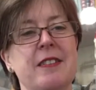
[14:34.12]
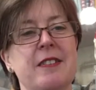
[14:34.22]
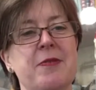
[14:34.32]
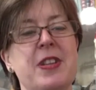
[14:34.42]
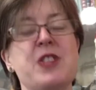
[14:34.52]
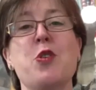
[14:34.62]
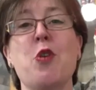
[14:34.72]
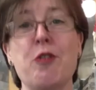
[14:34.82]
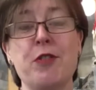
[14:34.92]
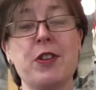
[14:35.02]
There's an
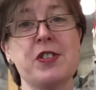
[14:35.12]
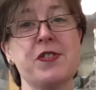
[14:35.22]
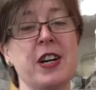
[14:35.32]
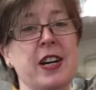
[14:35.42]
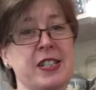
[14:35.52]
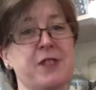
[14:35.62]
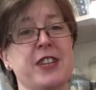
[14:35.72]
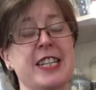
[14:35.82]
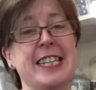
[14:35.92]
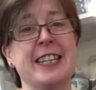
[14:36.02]
awful lot of diet
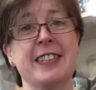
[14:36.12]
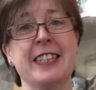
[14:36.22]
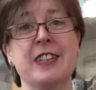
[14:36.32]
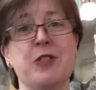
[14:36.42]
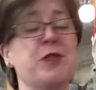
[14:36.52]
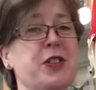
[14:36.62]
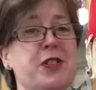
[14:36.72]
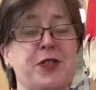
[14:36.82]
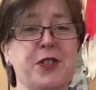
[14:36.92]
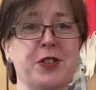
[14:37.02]
advice out there, an awful lot
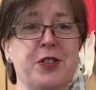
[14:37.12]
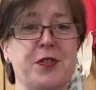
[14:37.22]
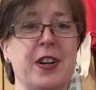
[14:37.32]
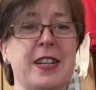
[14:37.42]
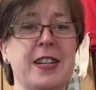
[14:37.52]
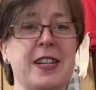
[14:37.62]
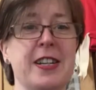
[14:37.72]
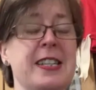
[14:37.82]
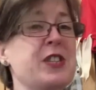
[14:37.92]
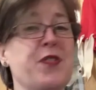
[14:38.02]
of food advice.
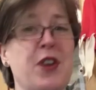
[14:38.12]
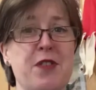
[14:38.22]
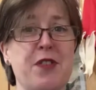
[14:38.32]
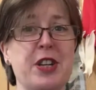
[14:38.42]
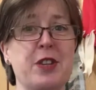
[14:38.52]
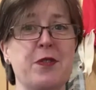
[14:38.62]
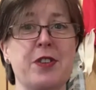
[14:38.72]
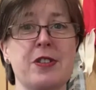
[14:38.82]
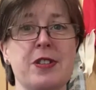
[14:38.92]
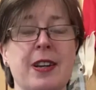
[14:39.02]
It's very, very
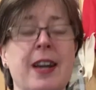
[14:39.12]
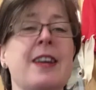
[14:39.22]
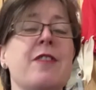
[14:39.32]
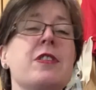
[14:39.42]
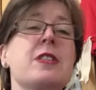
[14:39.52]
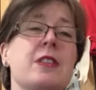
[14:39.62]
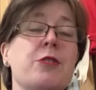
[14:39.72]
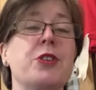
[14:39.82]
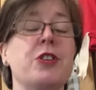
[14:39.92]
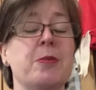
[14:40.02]
confusing. And every single
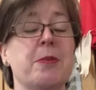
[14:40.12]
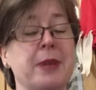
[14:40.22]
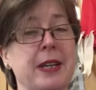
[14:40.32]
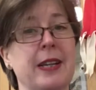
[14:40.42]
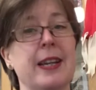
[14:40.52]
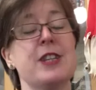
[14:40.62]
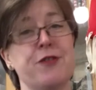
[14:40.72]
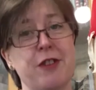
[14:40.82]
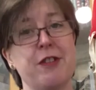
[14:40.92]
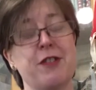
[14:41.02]
human being is
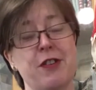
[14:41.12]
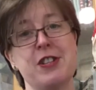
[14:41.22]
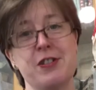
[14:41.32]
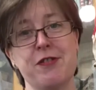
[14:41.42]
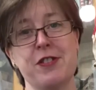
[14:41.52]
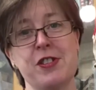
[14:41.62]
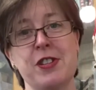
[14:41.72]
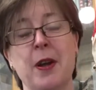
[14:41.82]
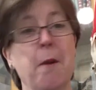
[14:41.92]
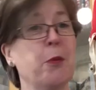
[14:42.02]
very, very different.
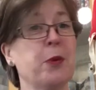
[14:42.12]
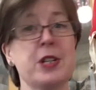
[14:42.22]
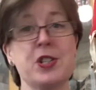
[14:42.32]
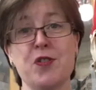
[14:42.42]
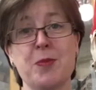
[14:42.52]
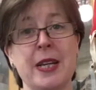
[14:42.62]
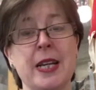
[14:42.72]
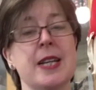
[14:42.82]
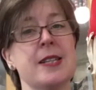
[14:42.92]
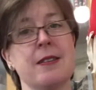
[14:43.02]
What works for me
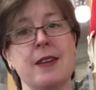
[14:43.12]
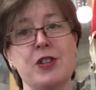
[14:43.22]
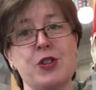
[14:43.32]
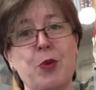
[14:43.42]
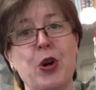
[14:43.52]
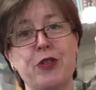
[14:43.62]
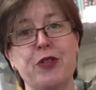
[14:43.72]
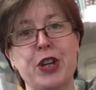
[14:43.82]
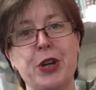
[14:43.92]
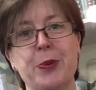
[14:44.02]
isn't going to work for you,